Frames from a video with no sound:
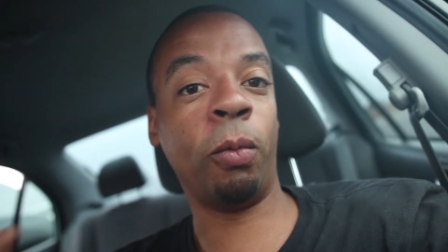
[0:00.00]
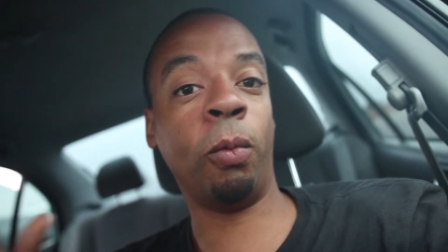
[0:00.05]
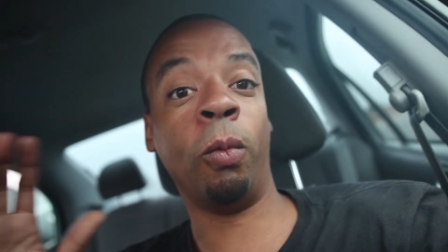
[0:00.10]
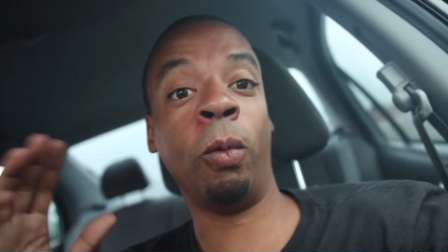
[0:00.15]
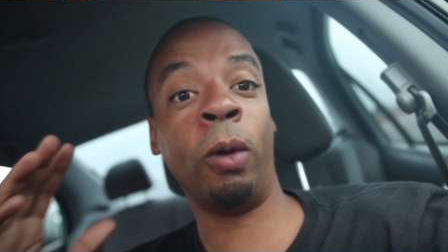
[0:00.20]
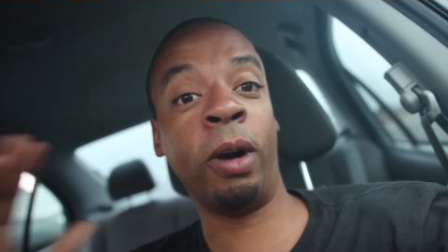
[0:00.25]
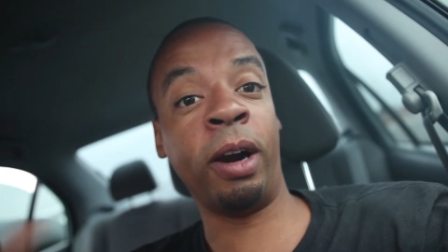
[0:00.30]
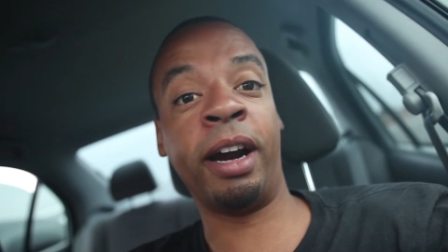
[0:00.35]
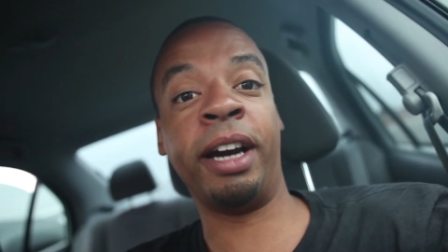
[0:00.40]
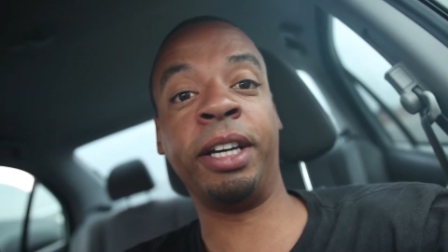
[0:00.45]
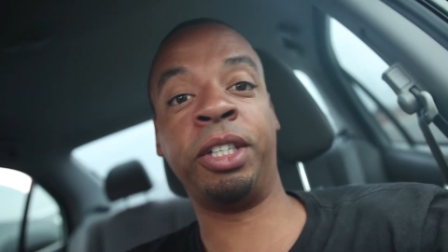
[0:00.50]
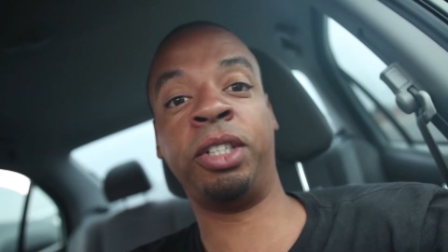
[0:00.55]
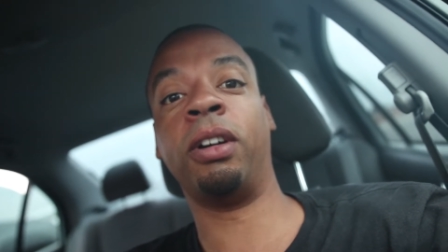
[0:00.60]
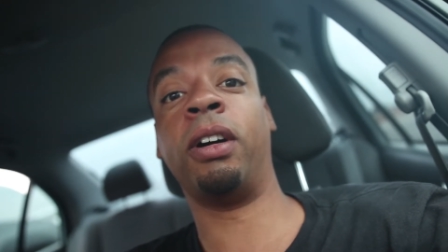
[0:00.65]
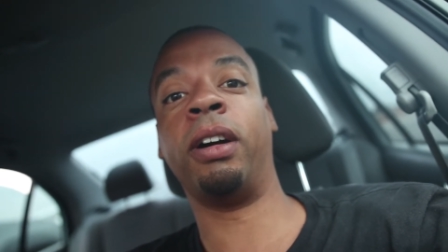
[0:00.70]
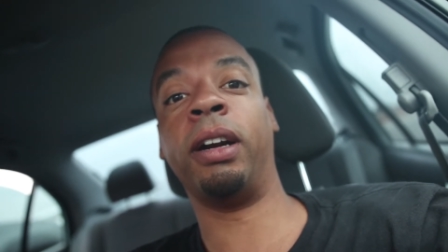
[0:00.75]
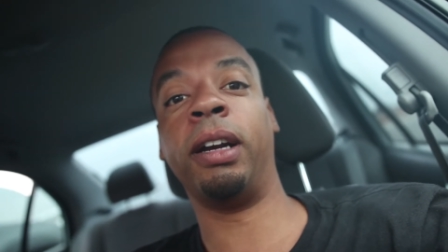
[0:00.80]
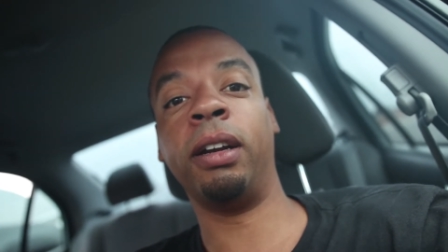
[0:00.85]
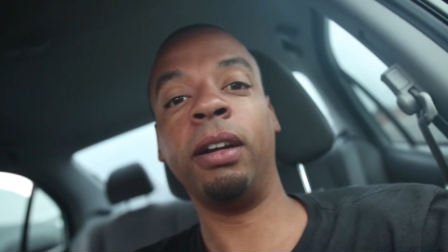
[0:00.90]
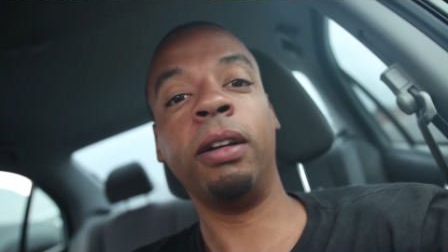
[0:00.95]
where I
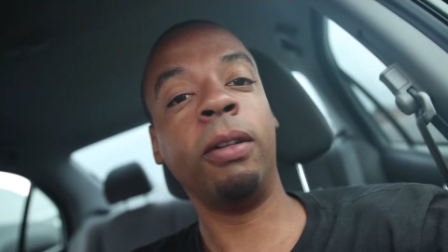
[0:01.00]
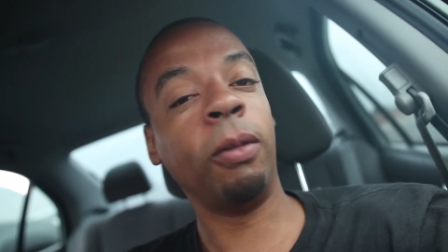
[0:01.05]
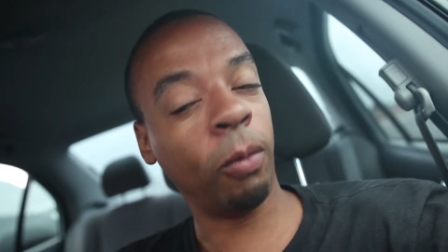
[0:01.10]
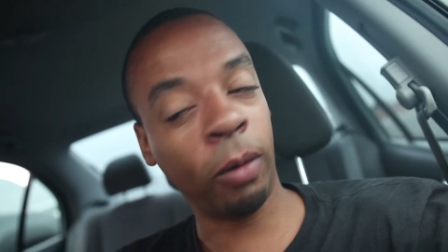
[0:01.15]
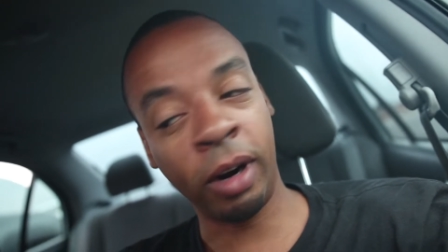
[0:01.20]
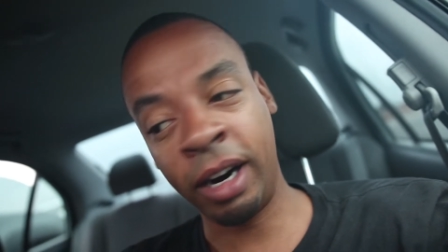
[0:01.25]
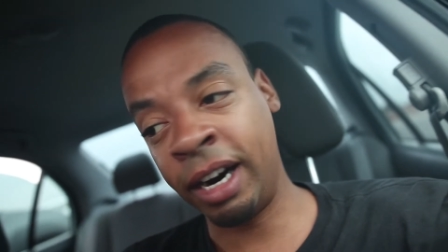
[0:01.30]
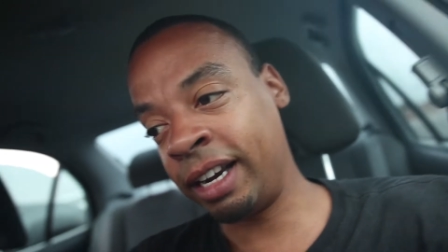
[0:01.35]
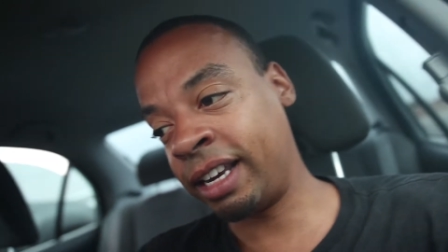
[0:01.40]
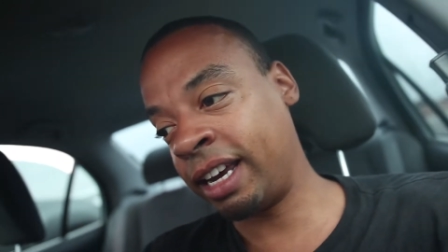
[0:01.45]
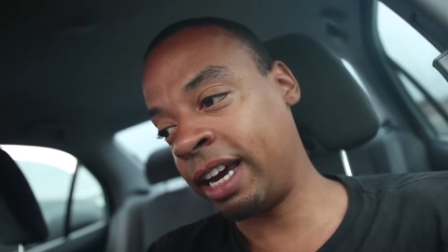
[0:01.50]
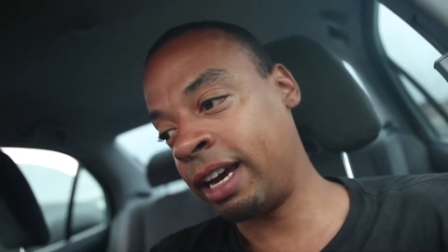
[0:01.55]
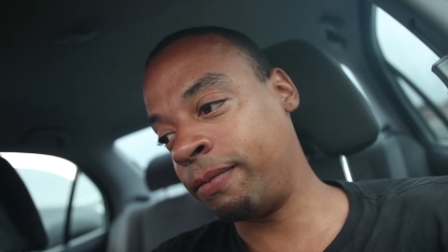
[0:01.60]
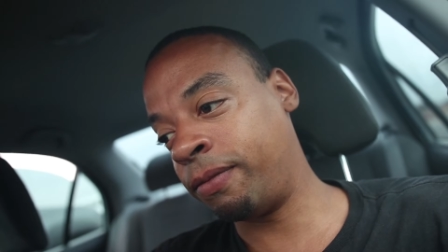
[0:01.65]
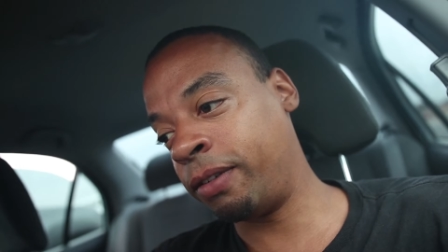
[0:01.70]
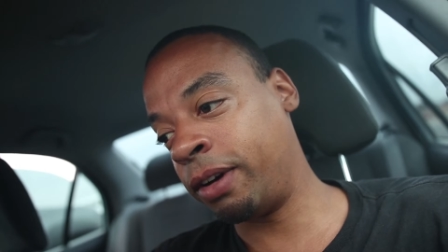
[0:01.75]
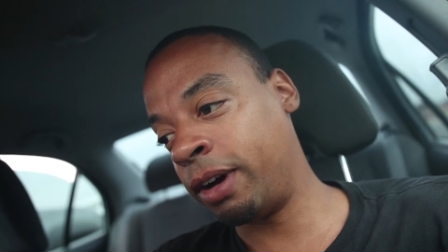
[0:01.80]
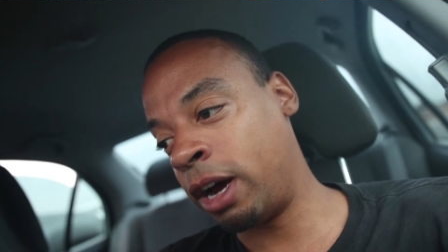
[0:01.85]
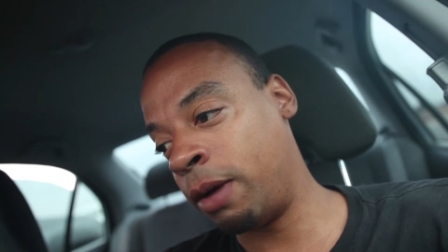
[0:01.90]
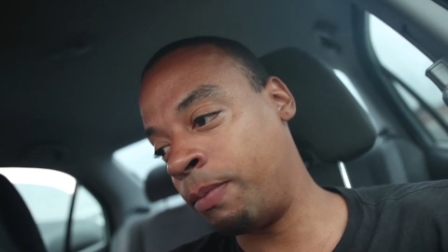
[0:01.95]
started, where I came
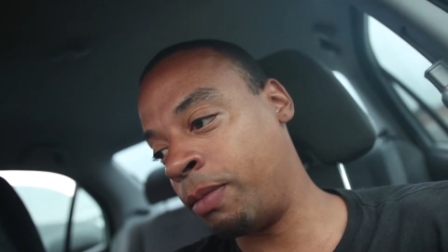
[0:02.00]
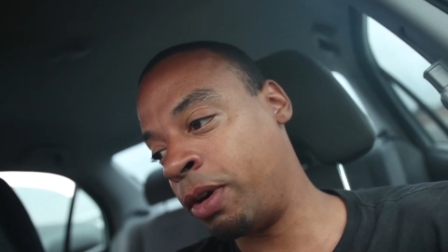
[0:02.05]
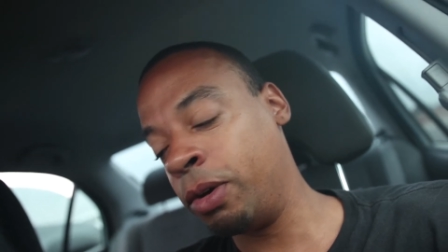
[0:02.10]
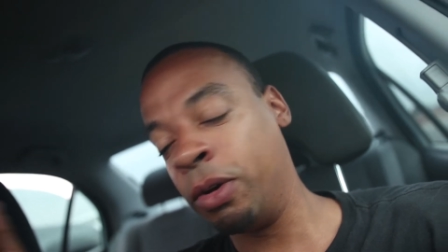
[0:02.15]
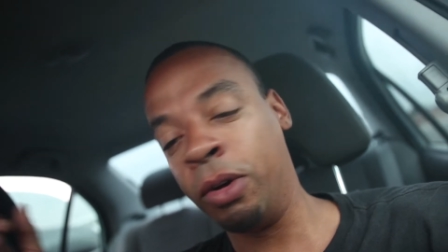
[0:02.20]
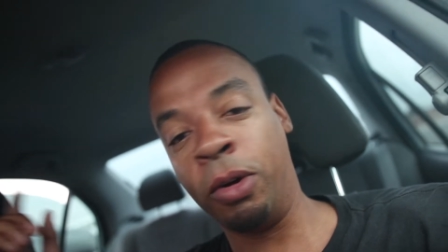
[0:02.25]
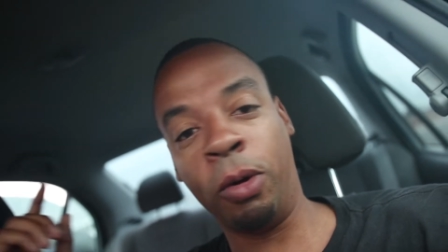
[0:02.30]
from,